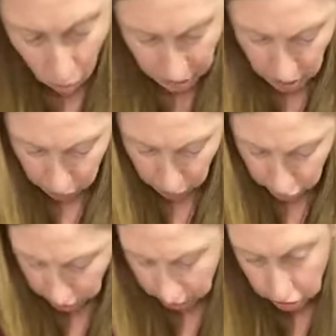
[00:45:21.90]
but I always
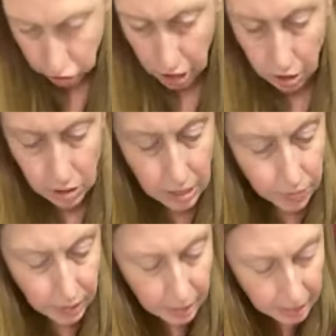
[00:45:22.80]
appreciate the
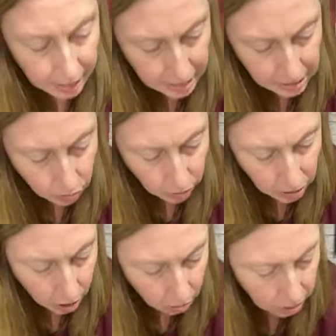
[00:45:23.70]
shares, even on days
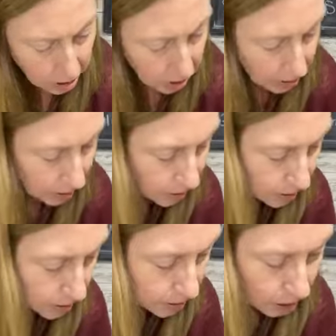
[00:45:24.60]
that we
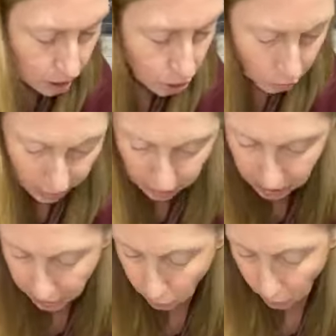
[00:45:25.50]
aren't
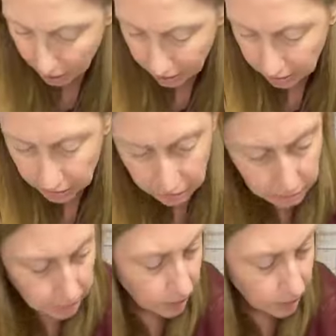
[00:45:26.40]
doing a giveaway.